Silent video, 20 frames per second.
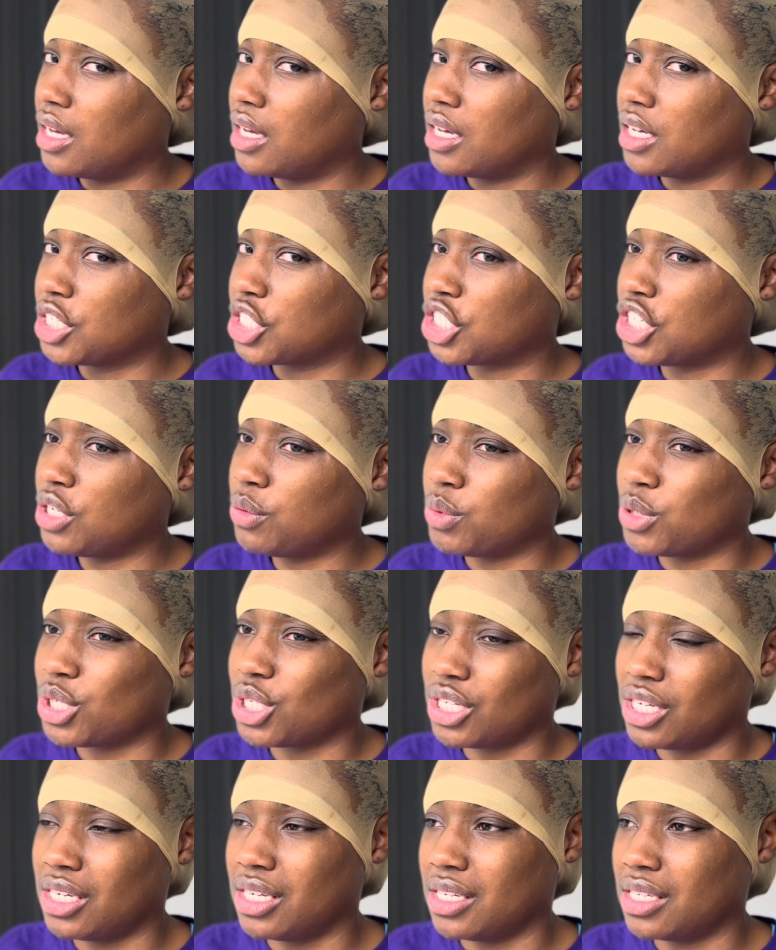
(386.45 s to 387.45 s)
she was
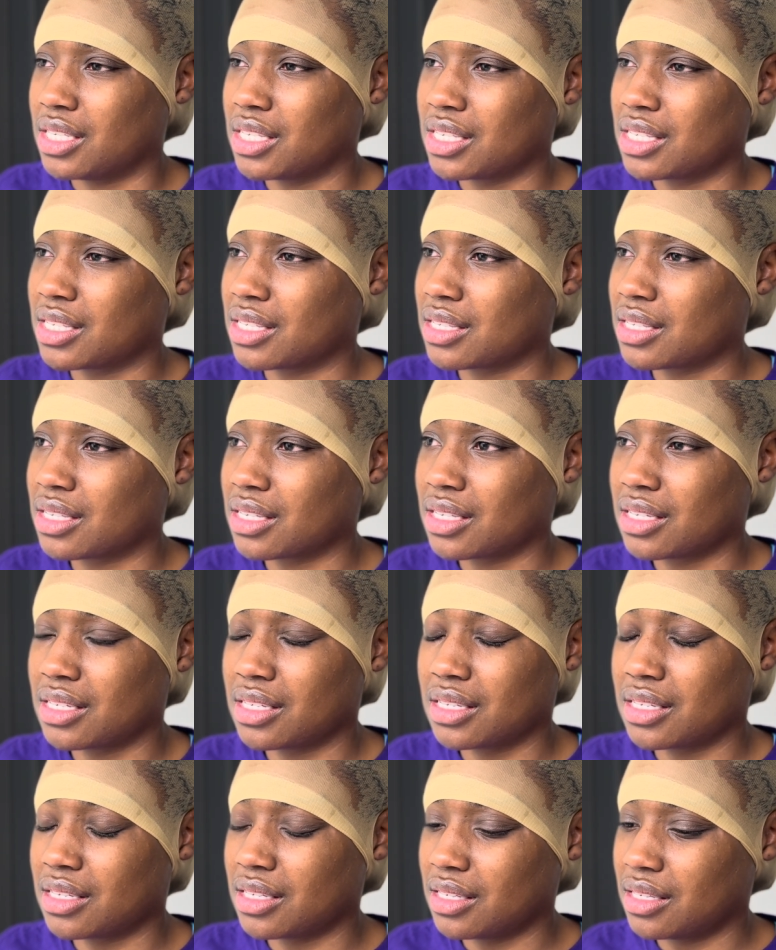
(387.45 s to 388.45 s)
just
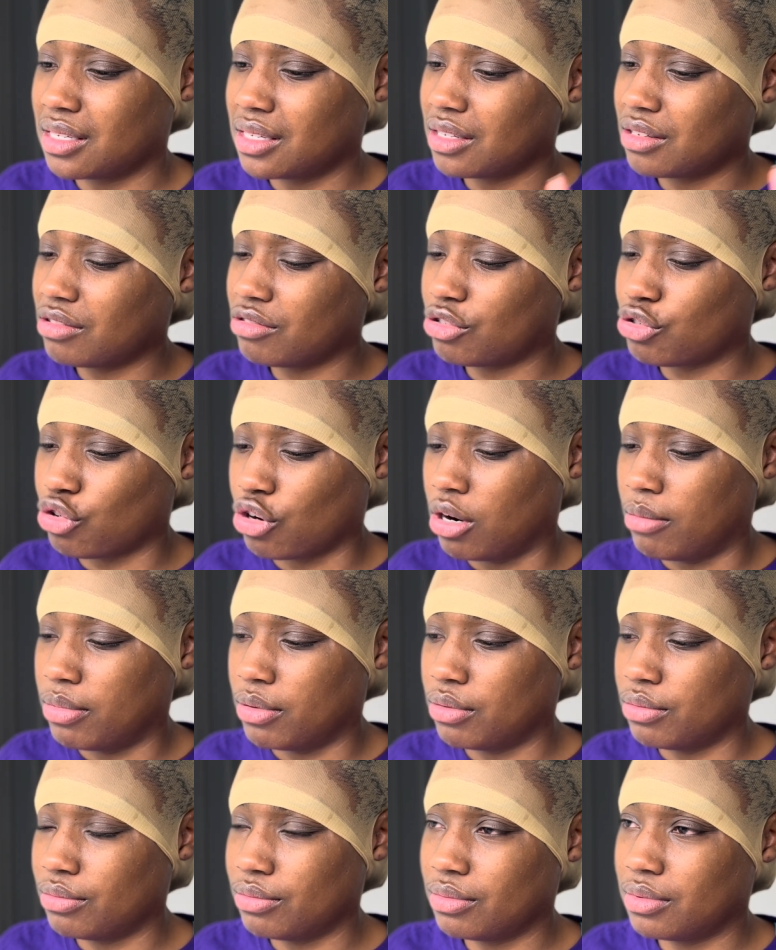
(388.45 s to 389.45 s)

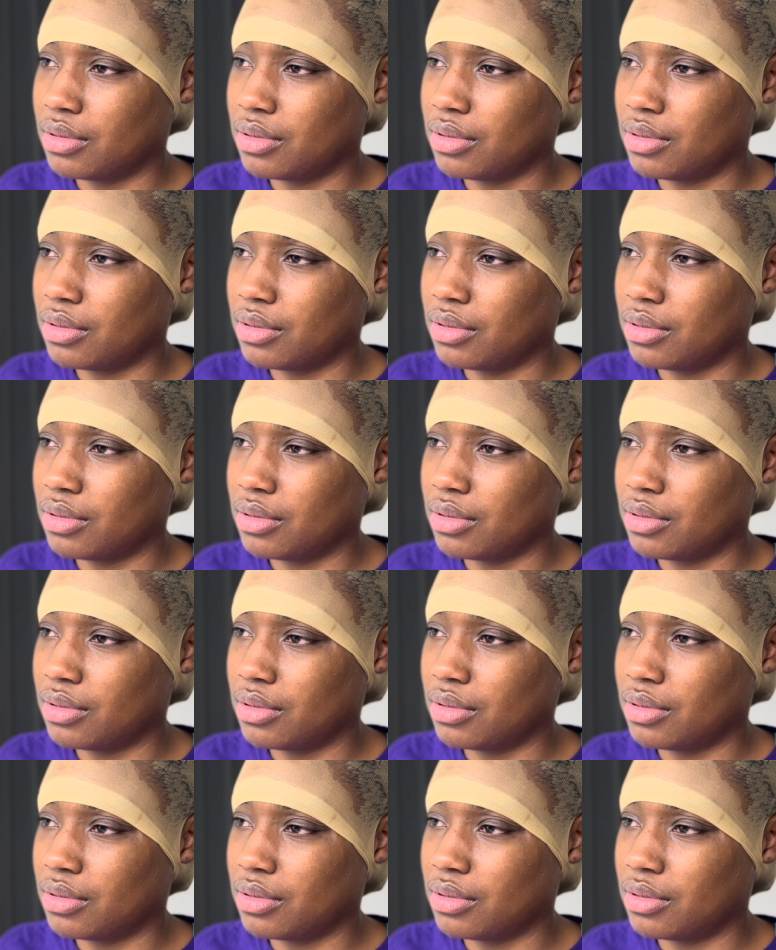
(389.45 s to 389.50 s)
trouble.